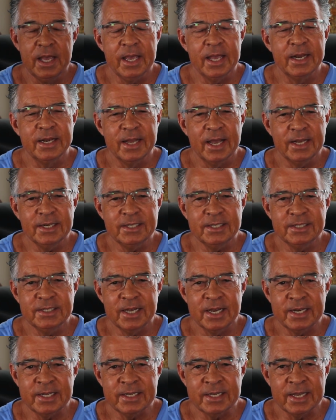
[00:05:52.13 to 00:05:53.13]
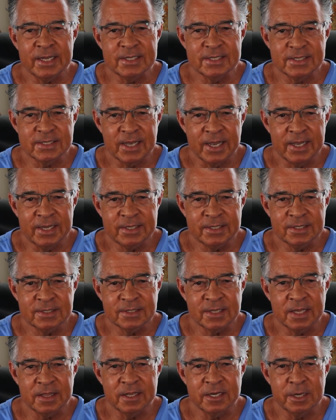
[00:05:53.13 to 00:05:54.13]
In 1998,
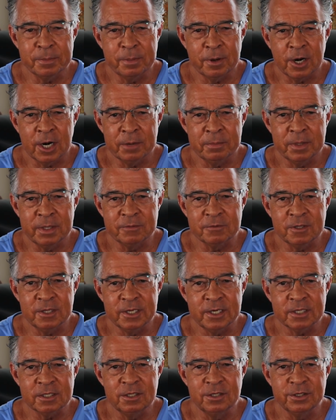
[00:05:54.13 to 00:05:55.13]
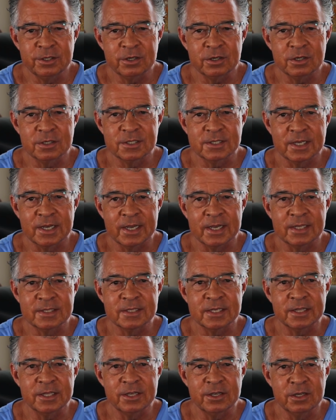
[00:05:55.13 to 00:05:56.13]
scientists at the Department of Clinical
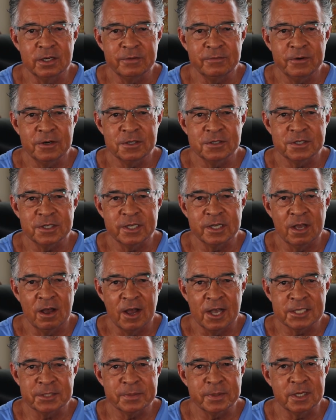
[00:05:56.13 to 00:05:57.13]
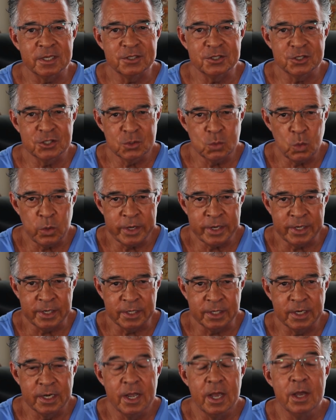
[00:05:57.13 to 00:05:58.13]
Neuroscience at the University Hospital in
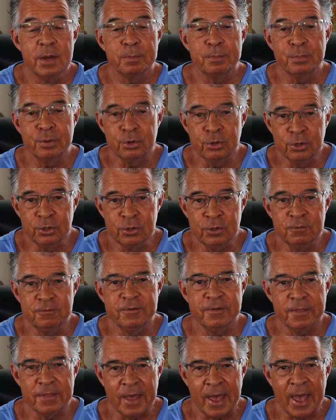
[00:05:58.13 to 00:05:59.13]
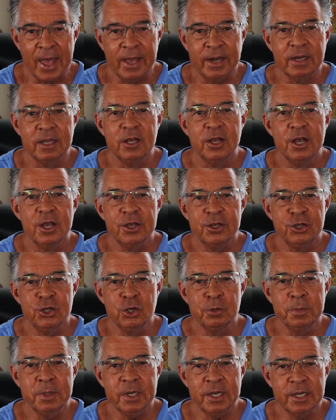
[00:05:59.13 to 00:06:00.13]
Sweden proved that
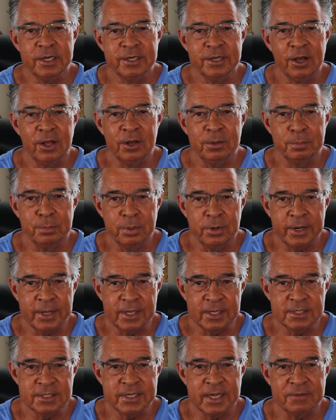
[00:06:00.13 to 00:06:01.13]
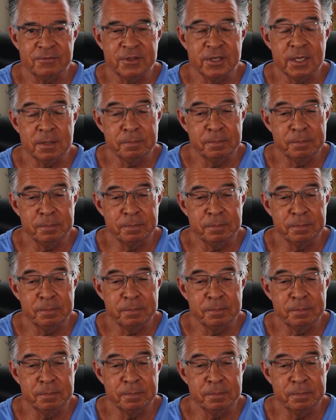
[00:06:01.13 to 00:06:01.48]
human adult brains have the